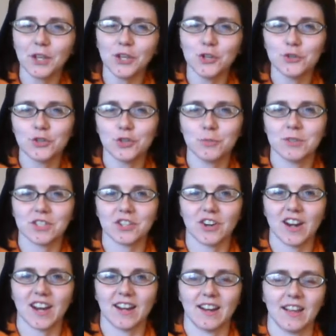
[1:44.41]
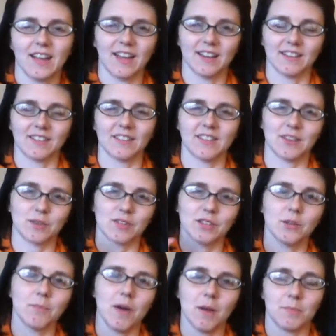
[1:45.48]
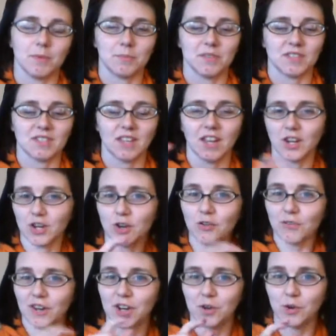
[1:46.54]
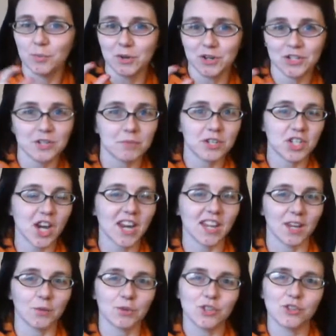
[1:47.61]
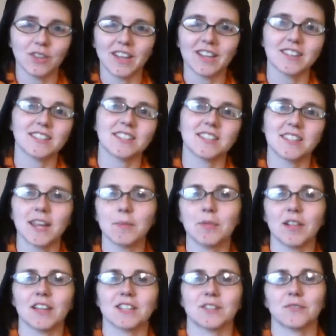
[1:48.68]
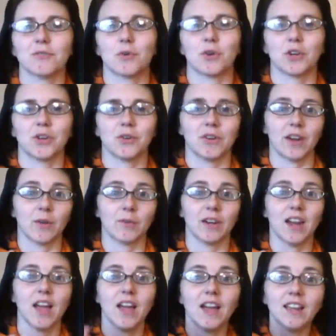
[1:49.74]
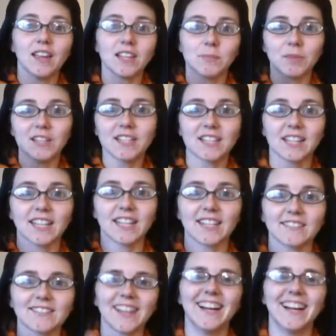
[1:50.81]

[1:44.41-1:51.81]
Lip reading: YouTube is great, and there was a little pop-up that said, "Your video appears to be shaky. Would you like us to stabilize it for you?" And I went, "Yes, please, click."